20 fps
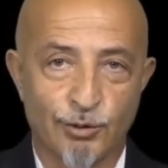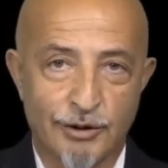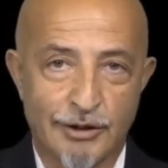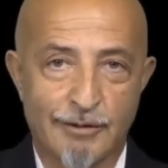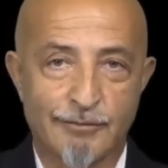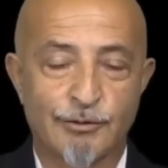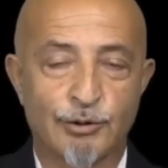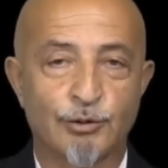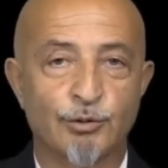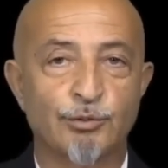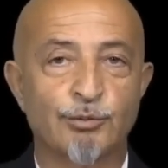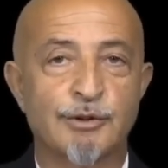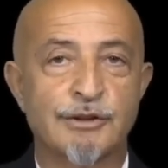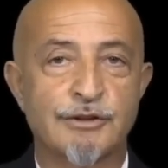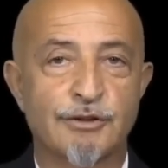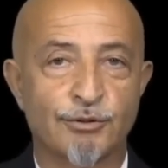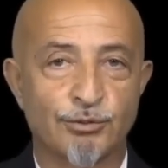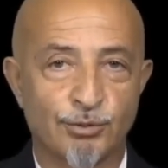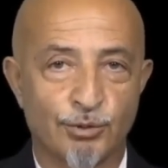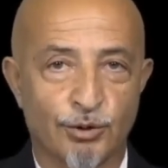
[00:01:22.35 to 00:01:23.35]
Gave their
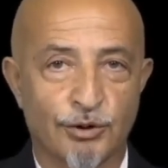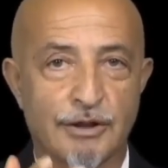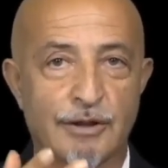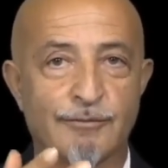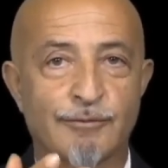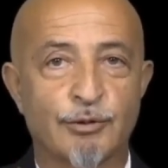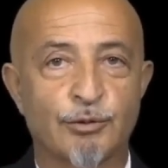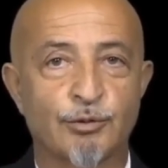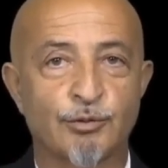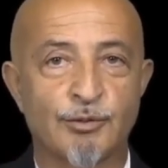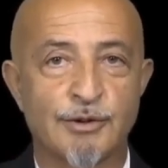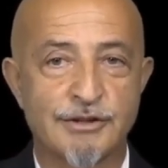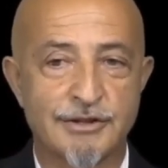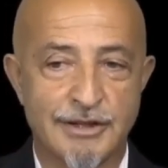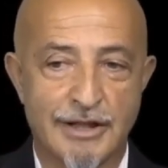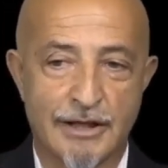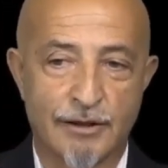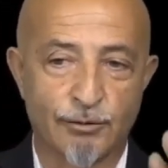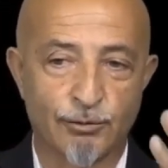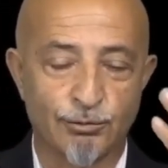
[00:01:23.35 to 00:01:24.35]
right. That's a
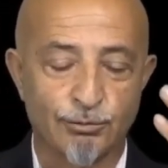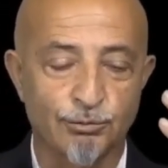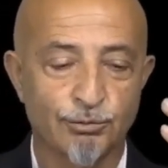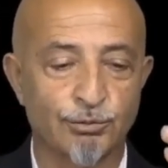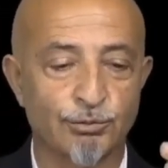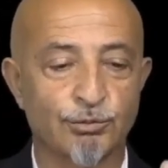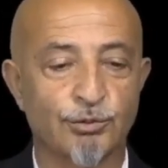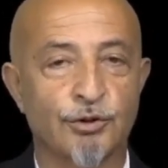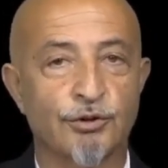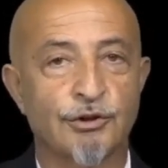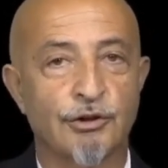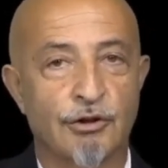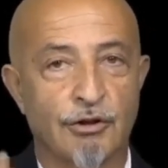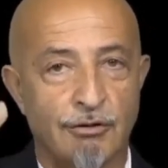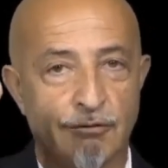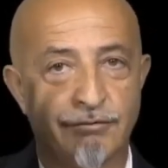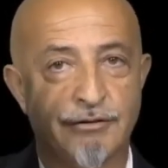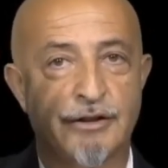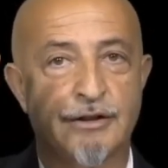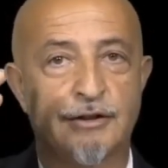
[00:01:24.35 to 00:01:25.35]
great, good job.
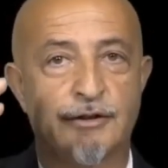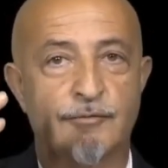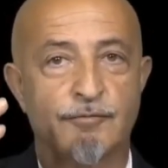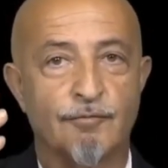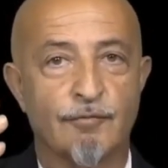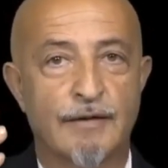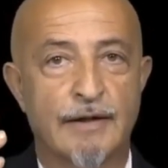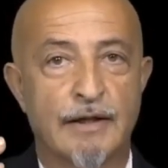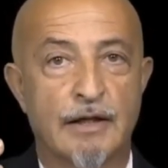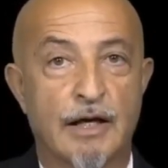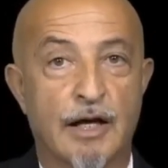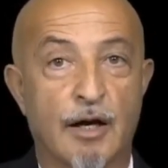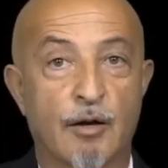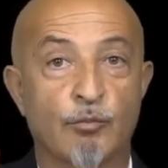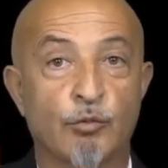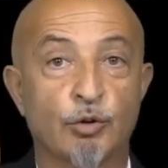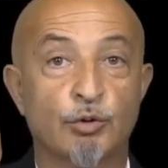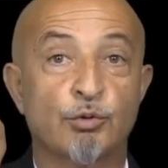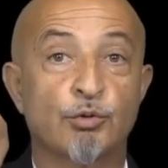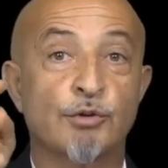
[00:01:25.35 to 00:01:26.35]
But you
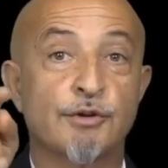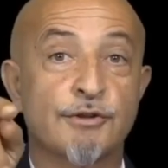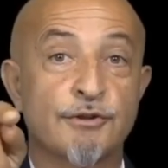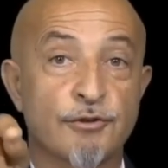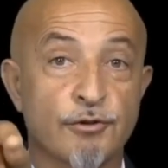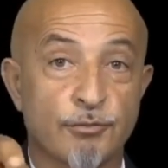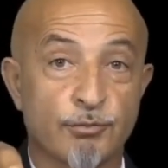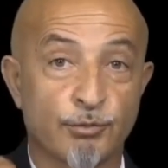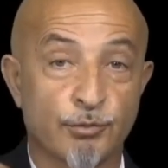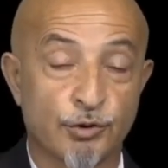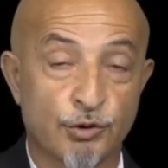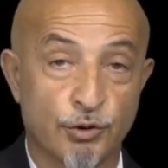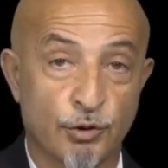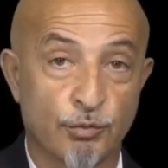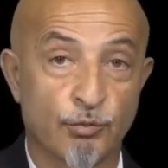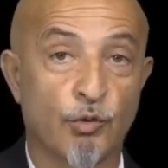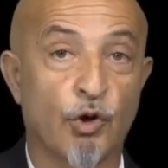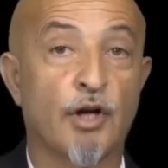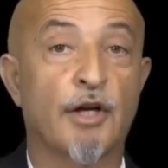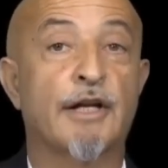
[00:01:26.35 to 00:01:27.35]
are a bad
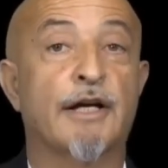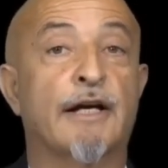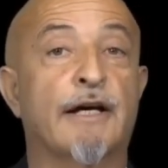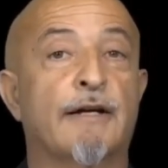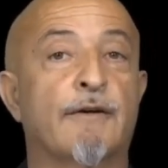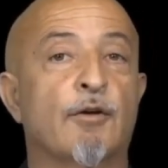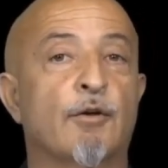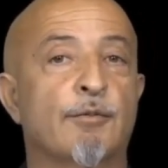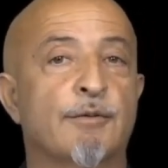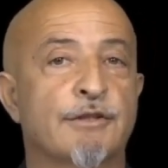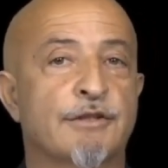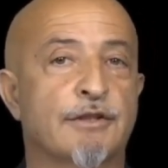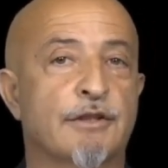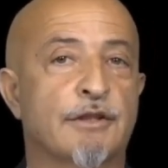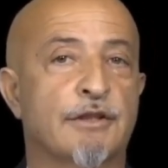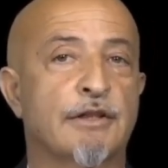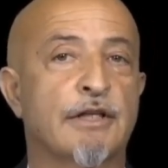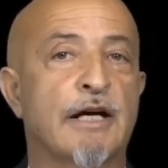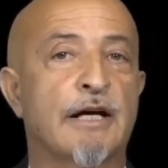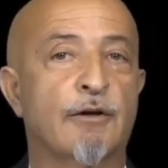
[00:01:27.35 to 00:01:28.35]
Muslim that gave
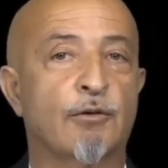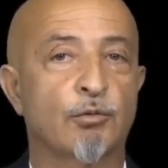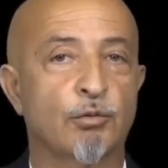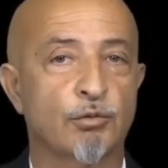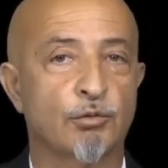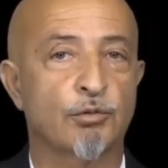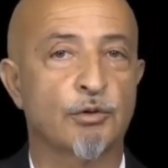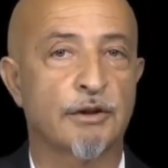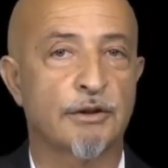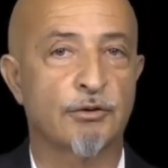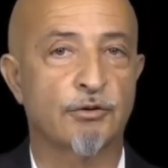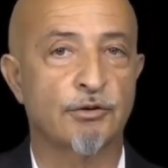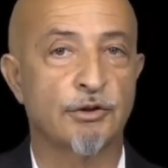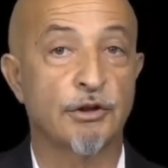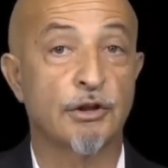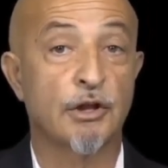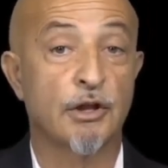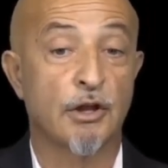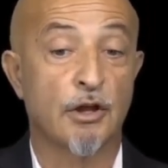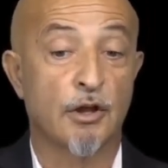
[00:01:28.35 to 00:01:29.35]
them their rights.
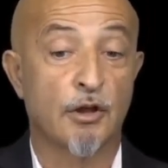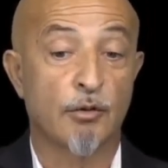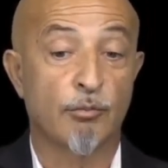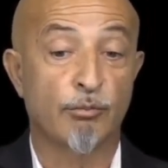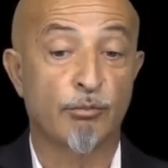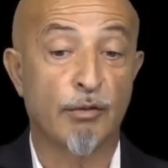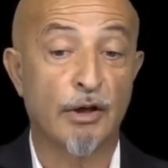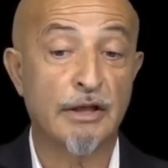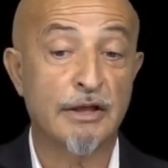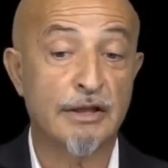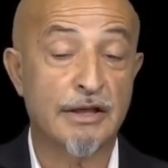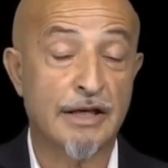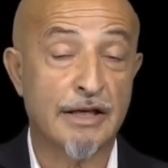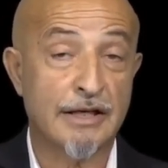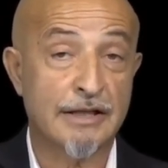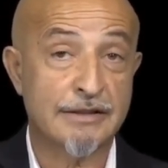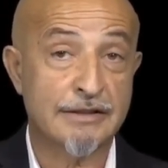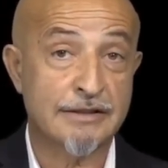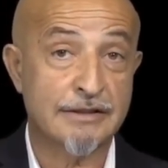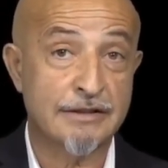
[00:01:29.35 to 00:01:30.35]
I want to
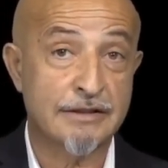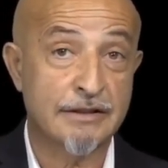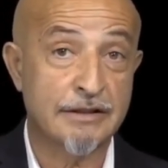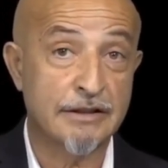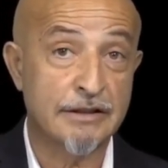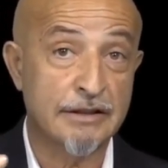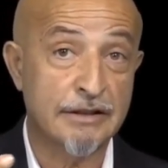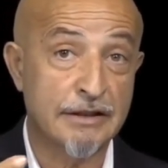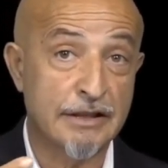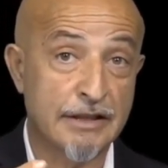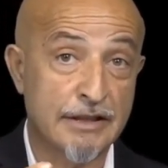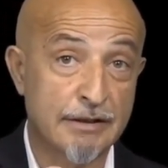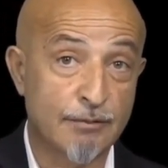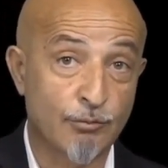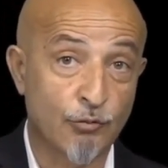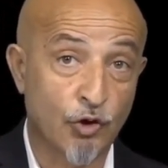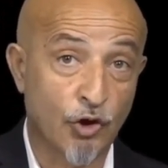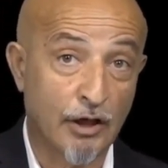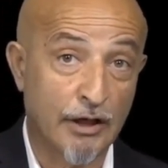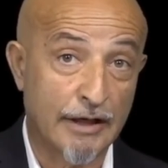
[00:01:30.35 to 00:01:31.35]
explain this from Holy
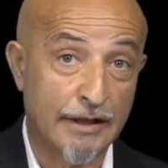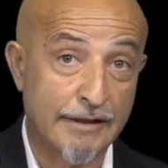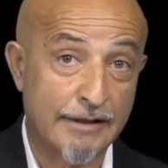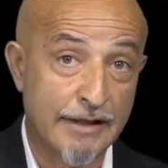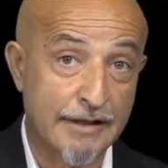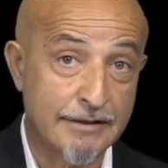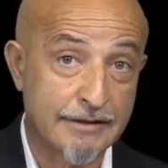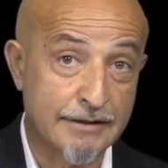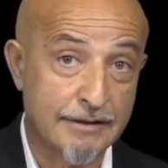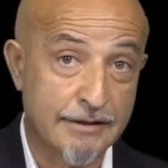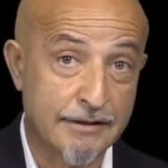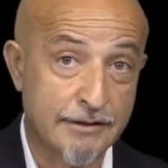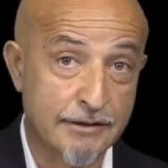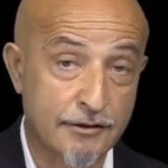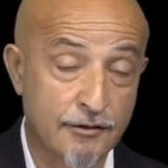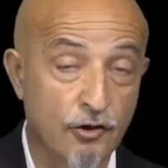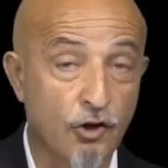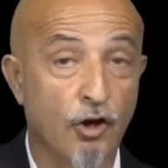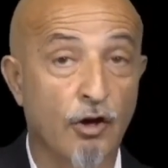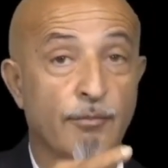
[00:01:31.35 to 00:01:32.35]
Islam's
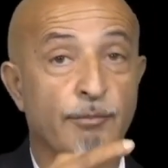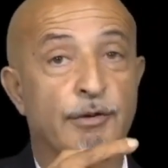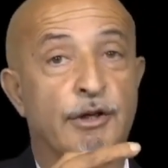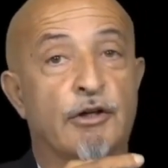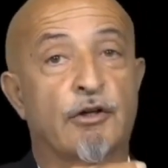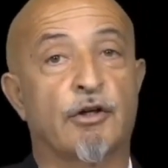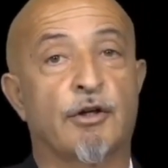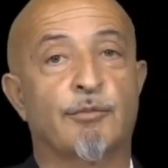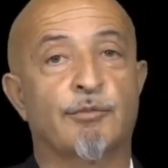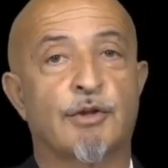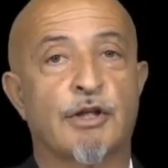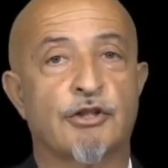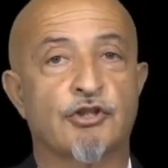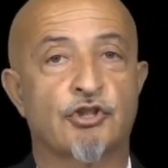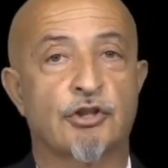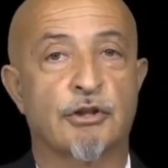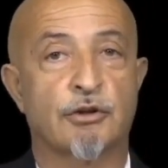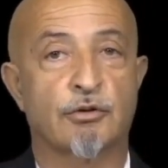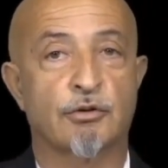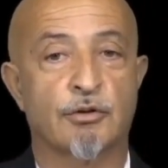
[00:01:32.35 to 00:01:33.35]
perspective.
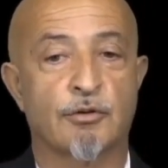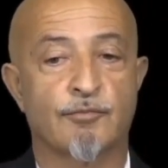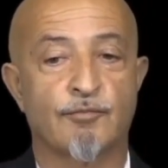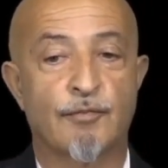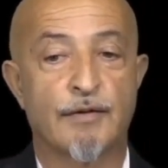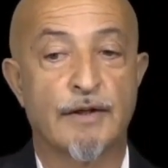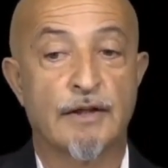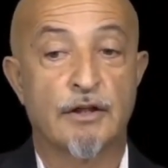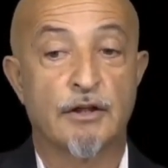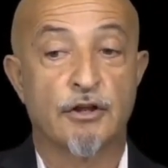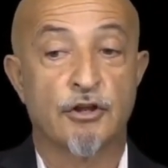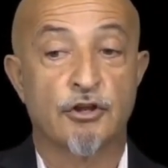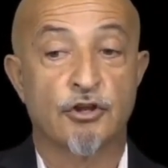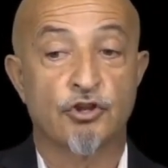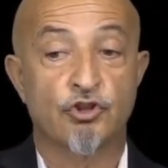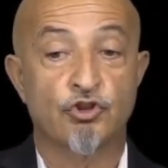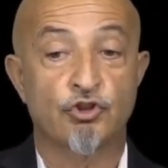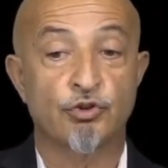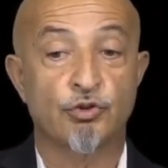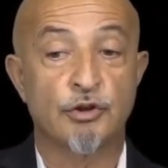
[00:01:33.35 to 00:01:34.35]
Because in the religion of
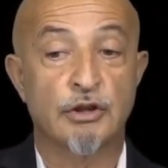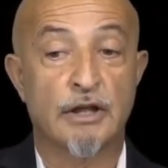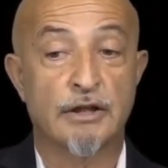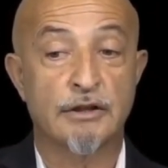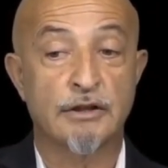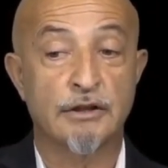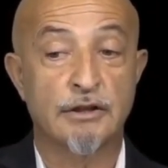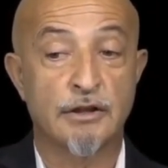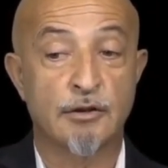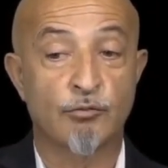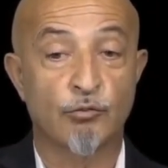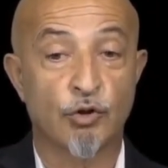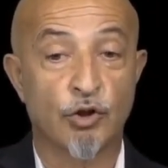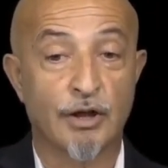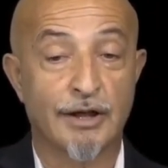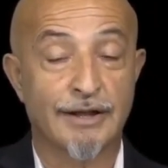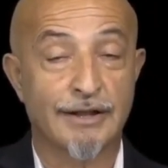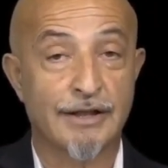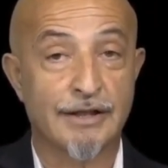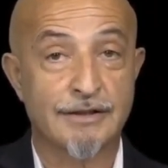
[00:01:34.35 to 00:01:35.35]
Islam, we
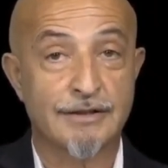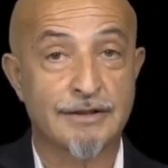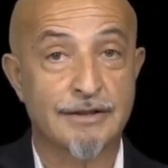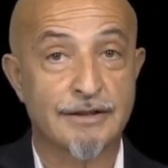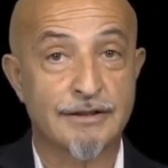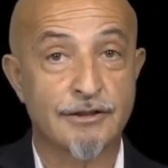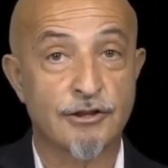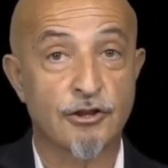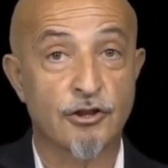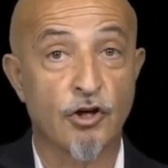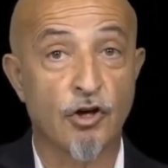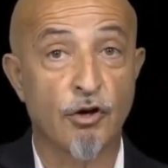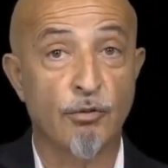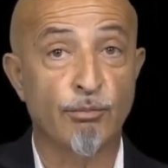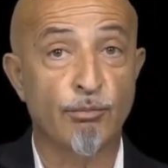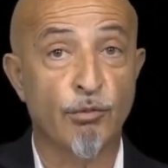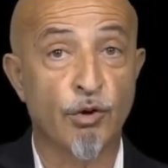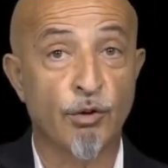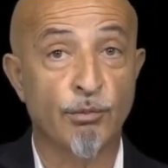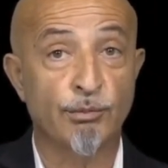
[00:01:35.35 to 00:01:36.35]
say that women
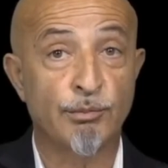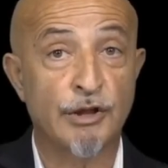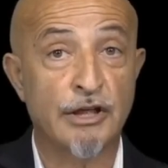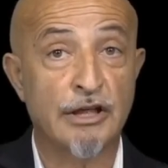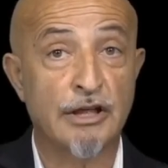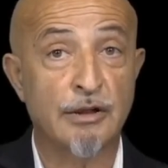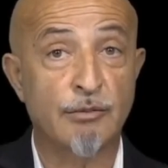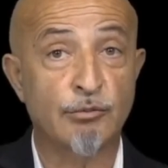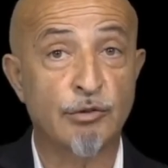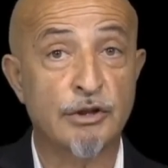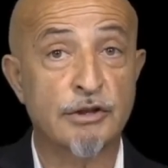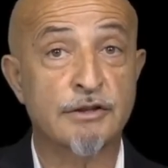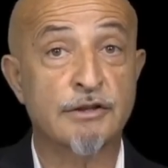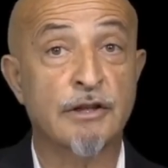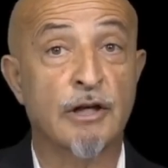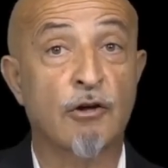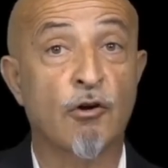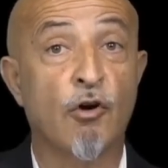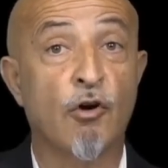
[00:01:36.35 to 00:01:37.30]
have best rights.